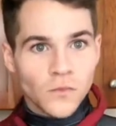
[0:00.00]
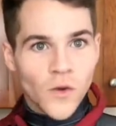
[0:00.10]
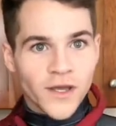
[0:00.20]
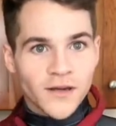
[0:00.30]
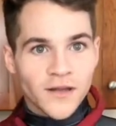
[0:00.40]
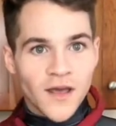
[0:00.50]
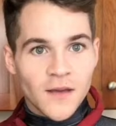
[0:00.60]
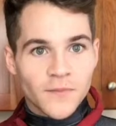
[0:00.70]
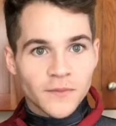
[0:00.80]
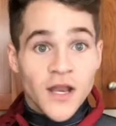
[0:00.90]
Wiccan
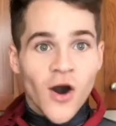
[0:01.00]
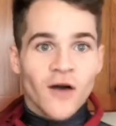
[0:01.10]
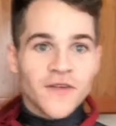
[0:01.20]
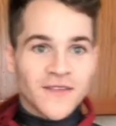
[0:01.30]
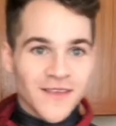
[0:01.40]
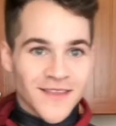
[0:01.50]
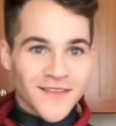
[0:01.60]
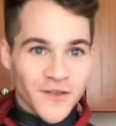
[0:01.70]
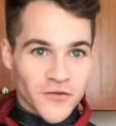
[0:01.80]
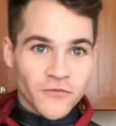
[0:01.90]
cape. Now obviously
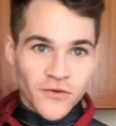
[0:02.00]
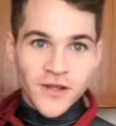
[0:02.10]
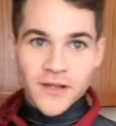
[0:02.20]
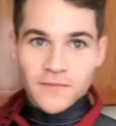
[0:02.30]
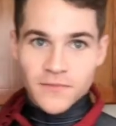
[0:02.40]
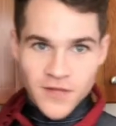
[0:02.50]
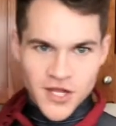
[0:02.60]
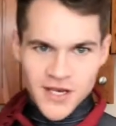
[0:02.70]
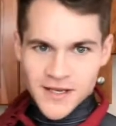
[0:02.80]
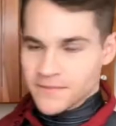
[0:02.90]
this looks really
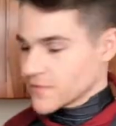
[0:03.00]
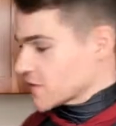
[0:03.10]
shitty,